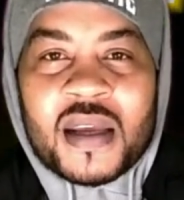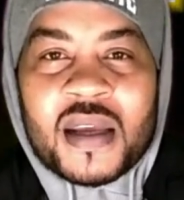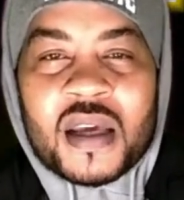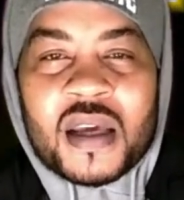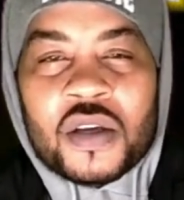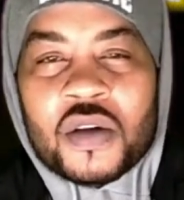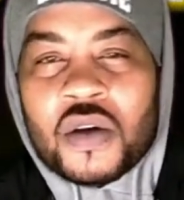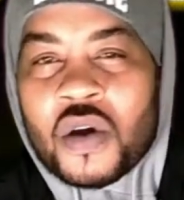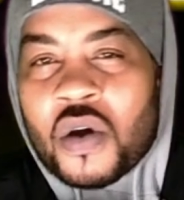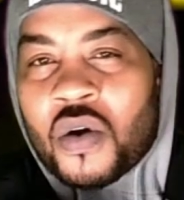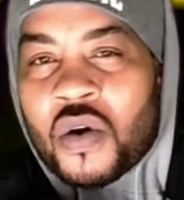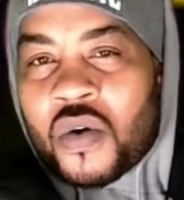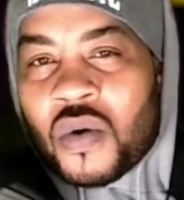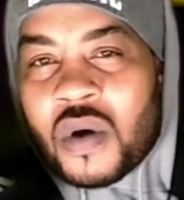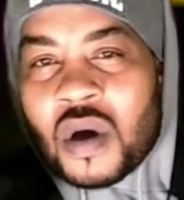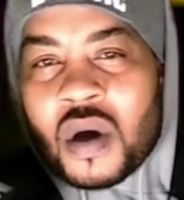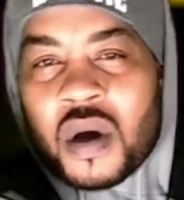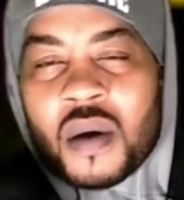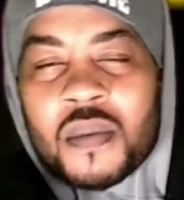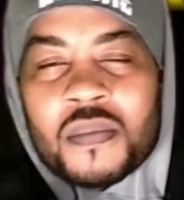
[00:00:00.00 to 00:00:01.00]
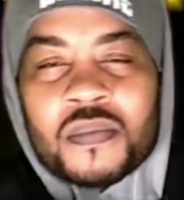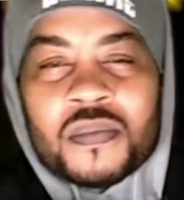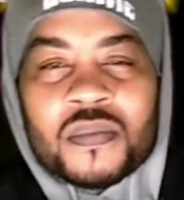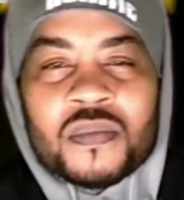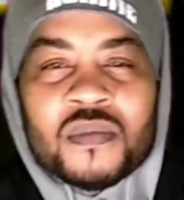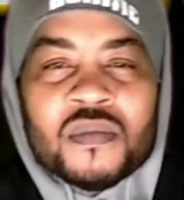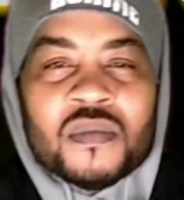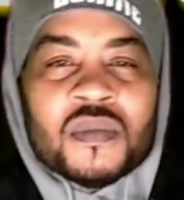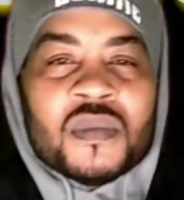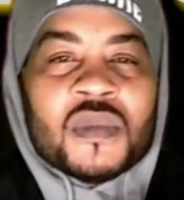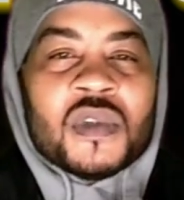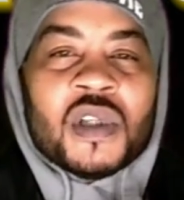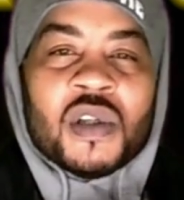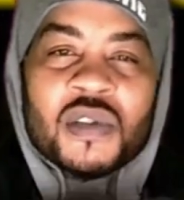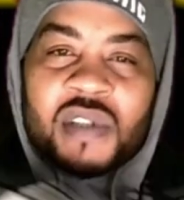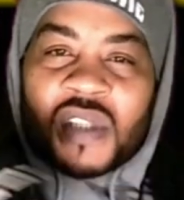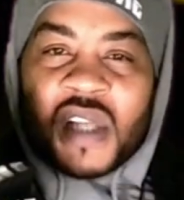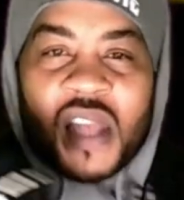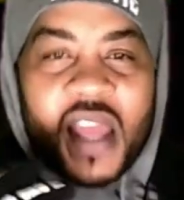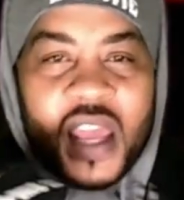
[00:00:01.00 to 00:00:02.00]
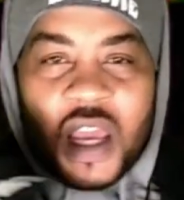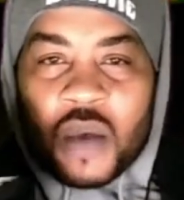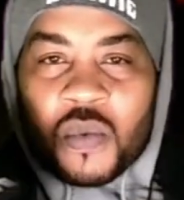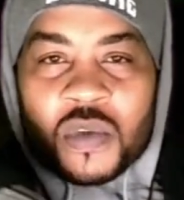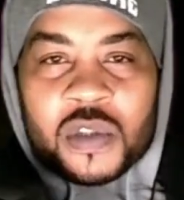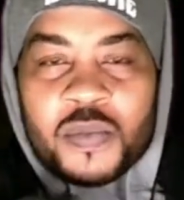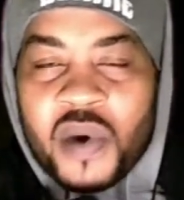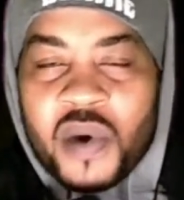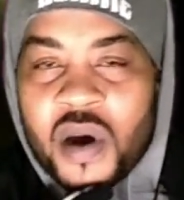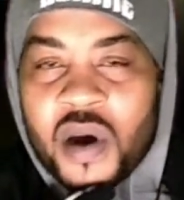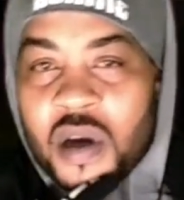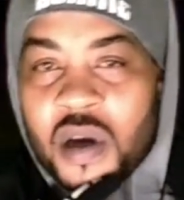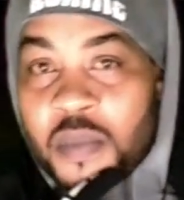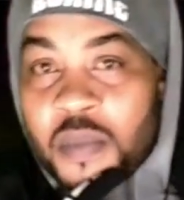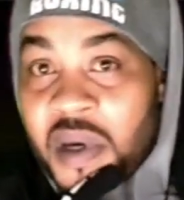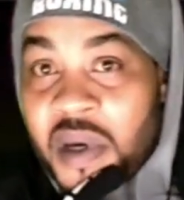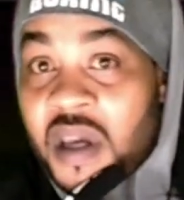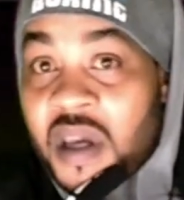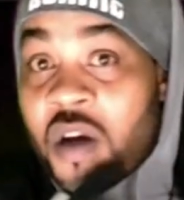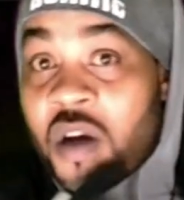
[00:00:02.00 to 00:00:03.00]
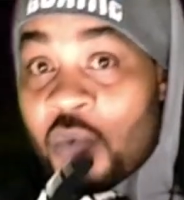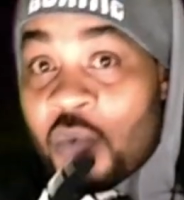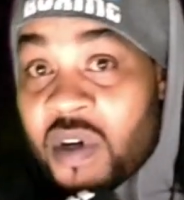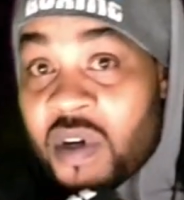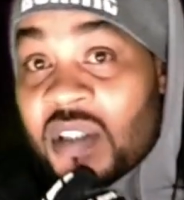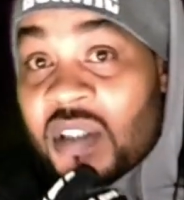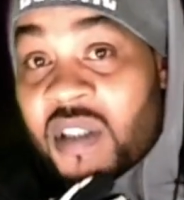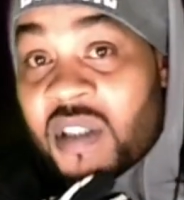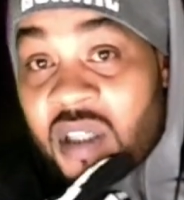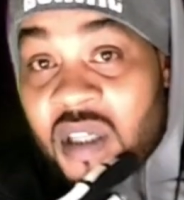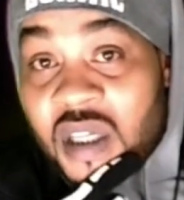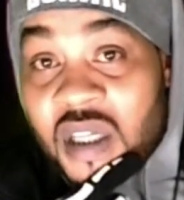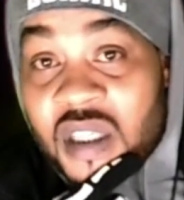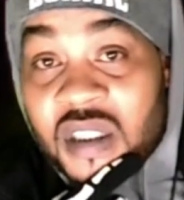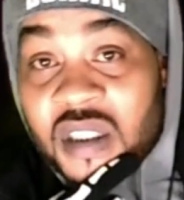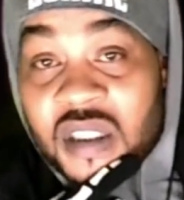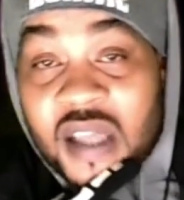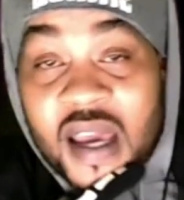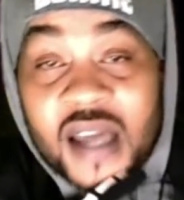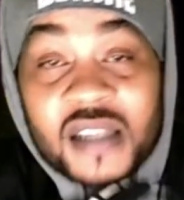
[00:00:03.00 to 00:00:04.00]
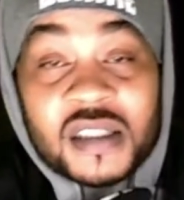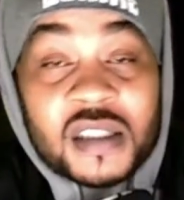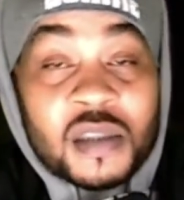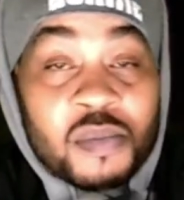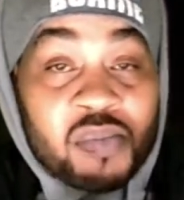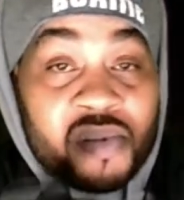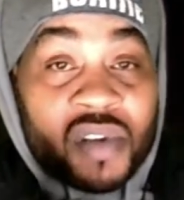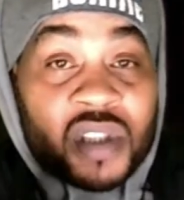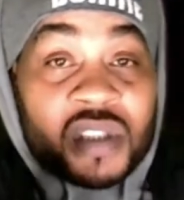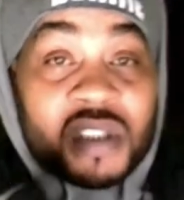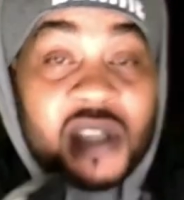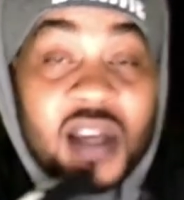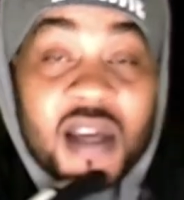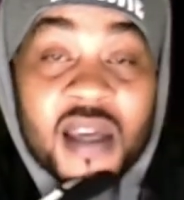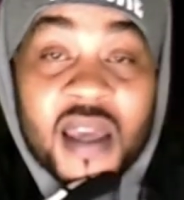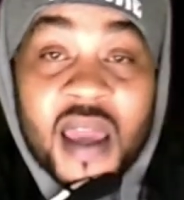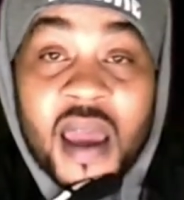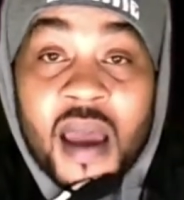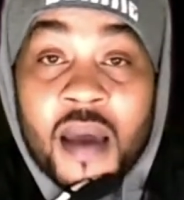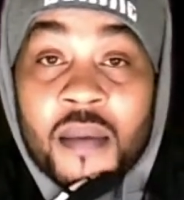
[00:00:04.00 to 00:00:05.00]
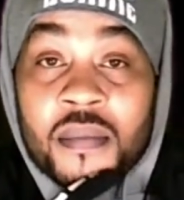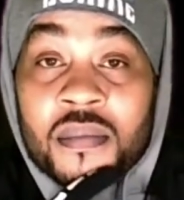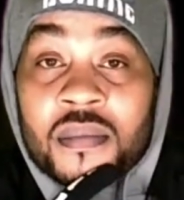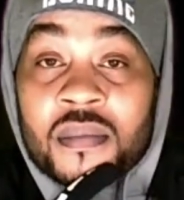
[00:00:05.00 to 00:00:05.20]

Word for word: that, you know, um, it was a language barrier. But here recently, he's actually bridged that gap.